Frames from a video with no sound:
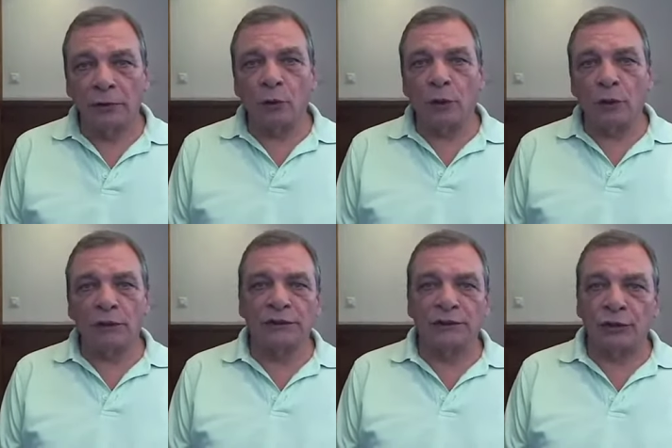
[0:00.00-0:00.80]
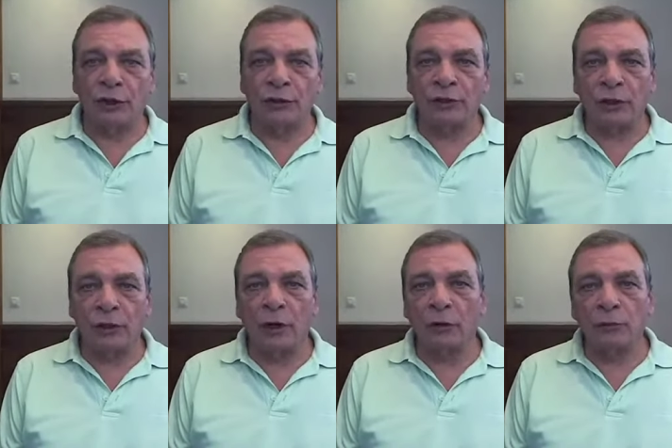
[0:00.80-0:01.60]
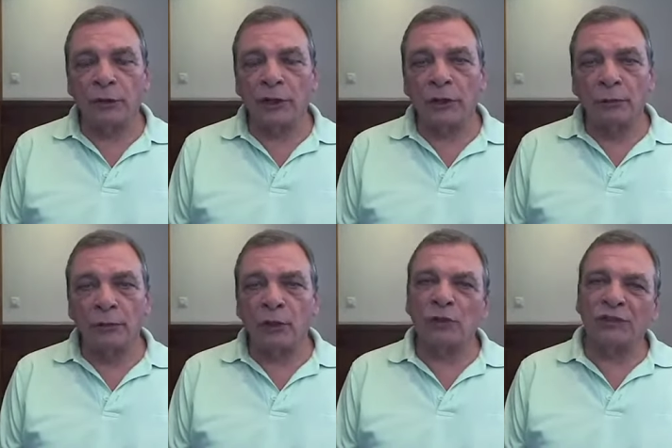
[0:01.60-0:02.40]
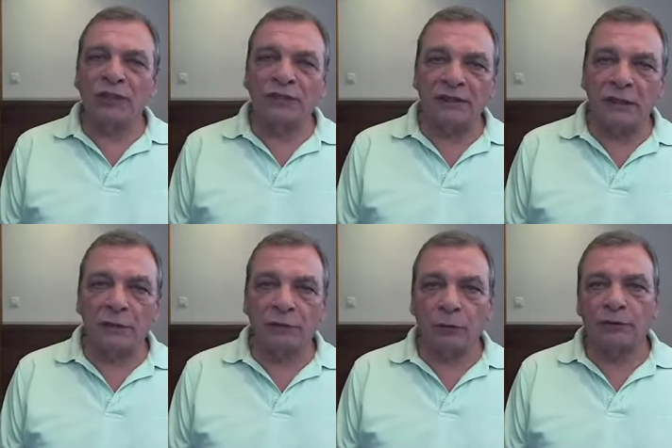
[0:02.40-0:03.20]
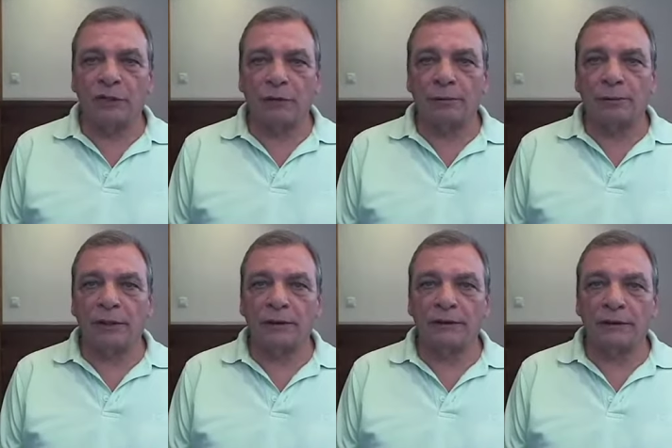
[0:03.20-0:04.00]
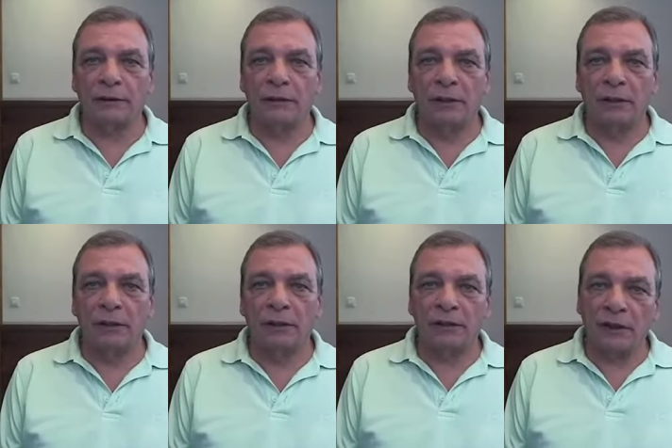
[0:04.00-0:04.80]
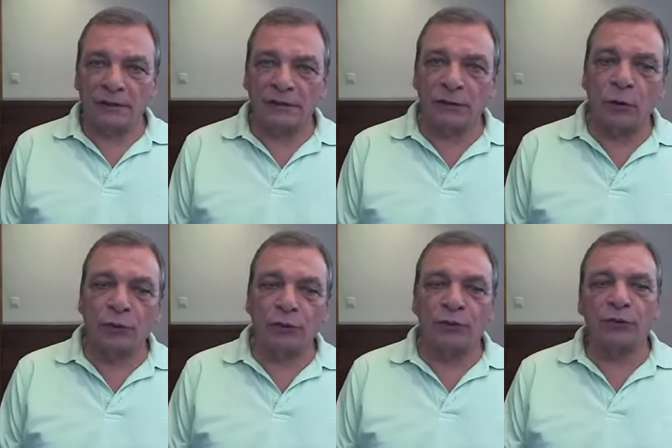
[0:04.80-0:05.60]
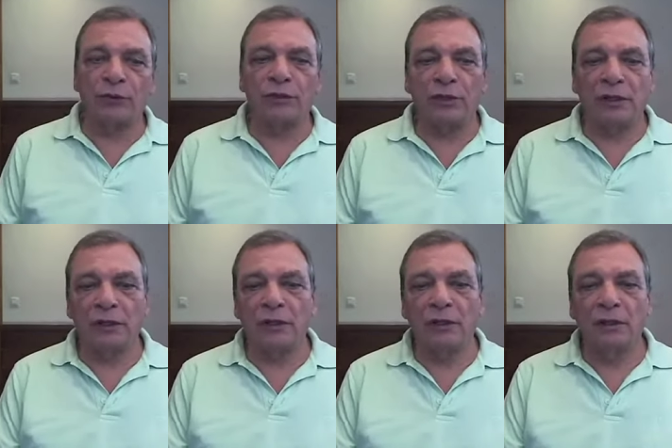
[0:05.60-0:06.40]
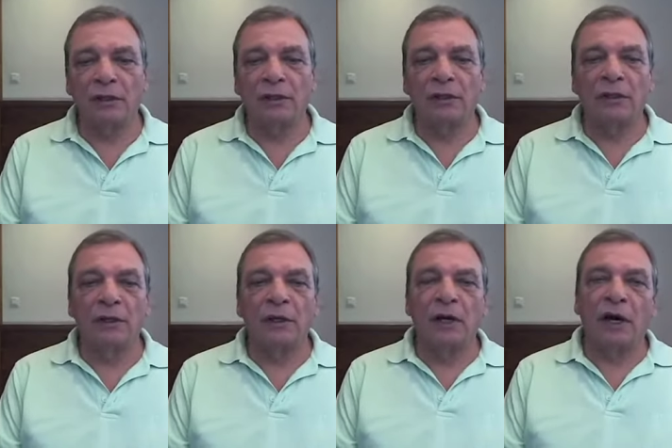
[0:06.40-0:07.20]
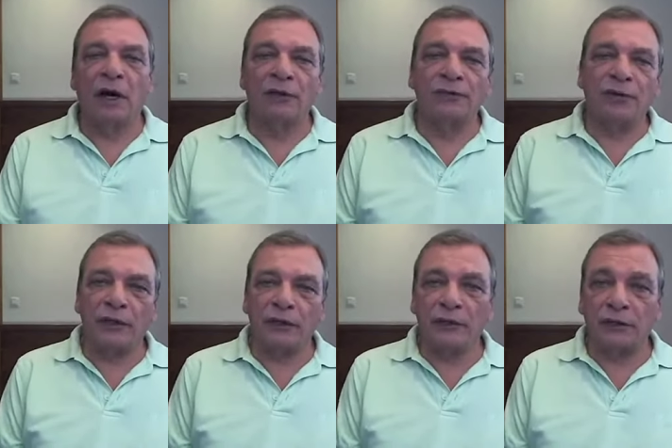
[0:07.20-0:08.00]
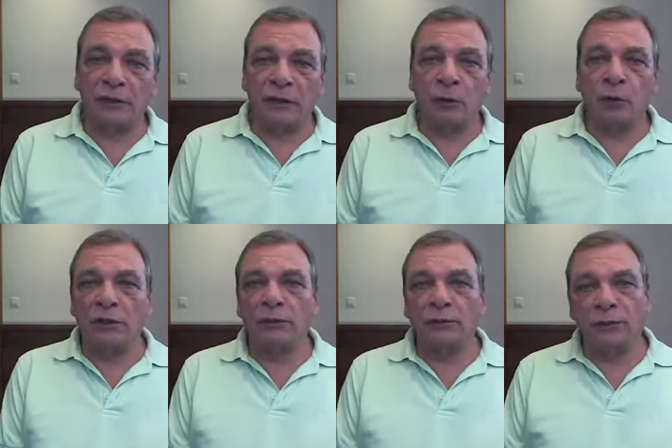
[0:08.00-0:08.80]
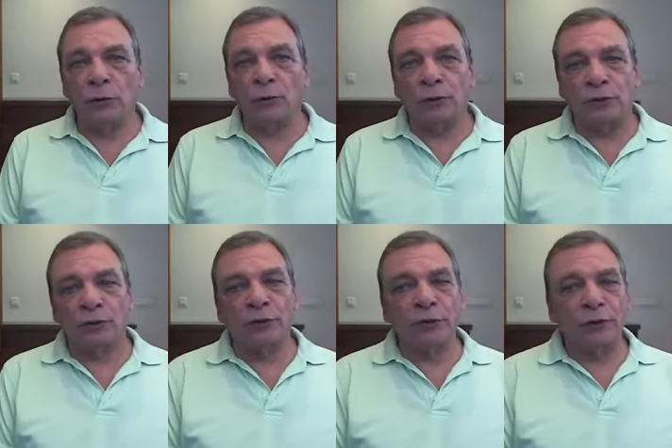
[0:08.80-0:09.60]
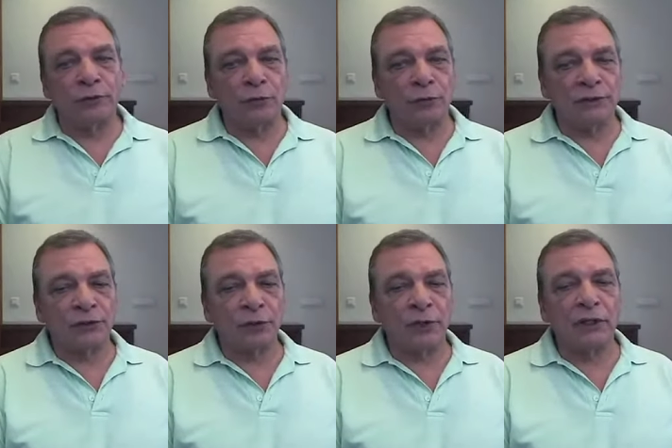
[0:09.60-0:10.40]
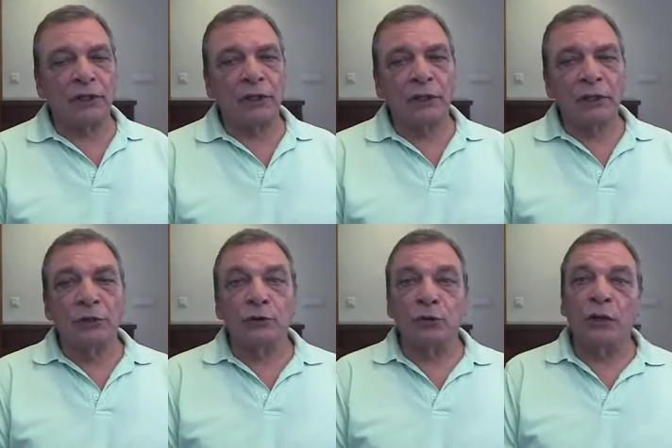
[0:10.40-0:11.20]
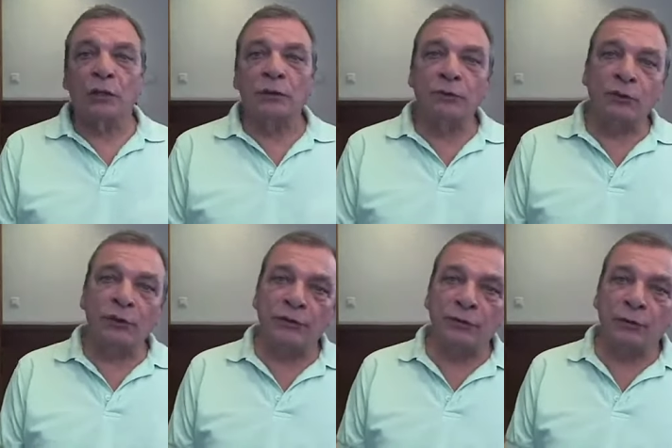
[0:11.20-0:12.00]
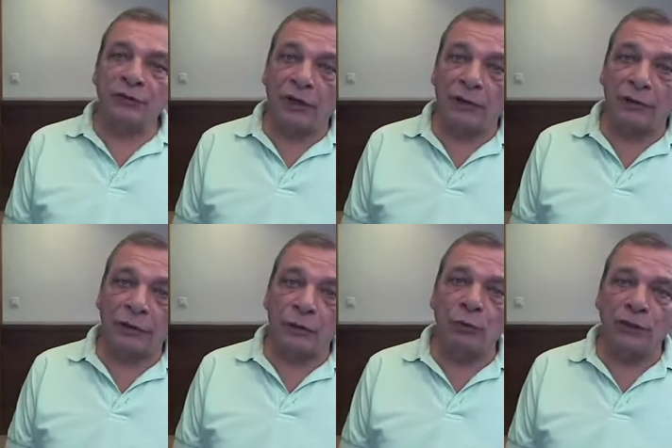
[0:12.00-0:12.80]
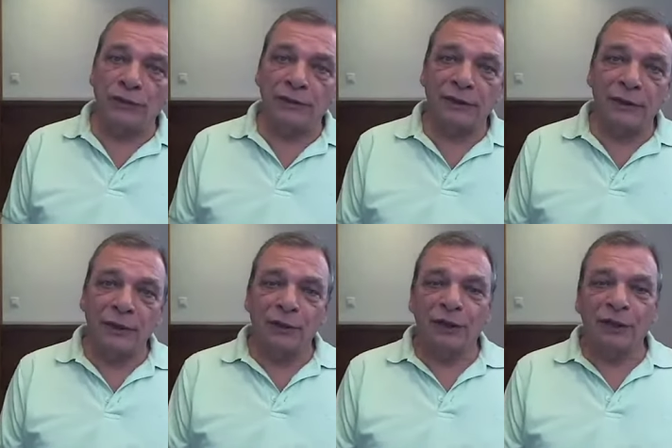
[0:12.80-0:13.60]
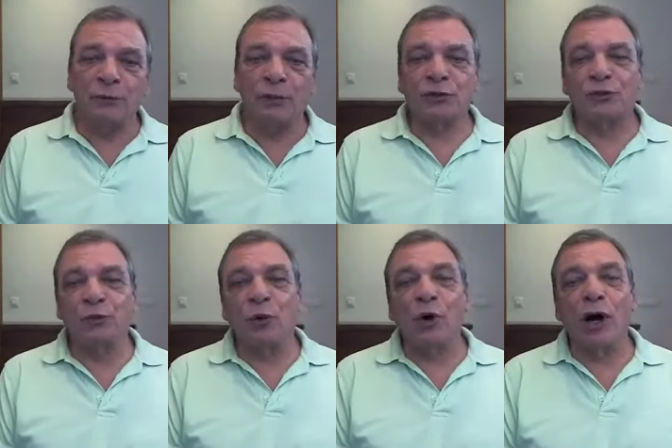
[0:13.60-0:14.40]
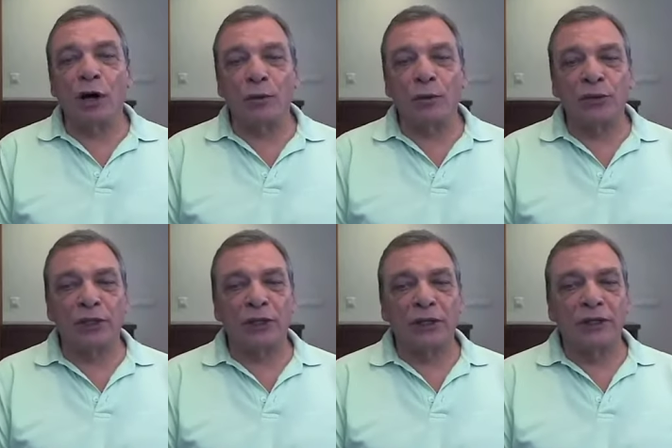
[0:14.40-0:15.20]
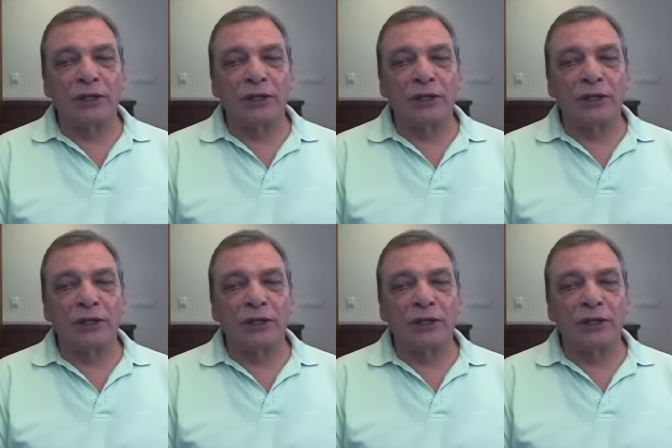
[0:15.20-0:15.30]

the world is changing around me because I see it from another place. And that's the opportunity here. I find it a wonderful opportunity for this training to learn to live with other humans in much more harmony,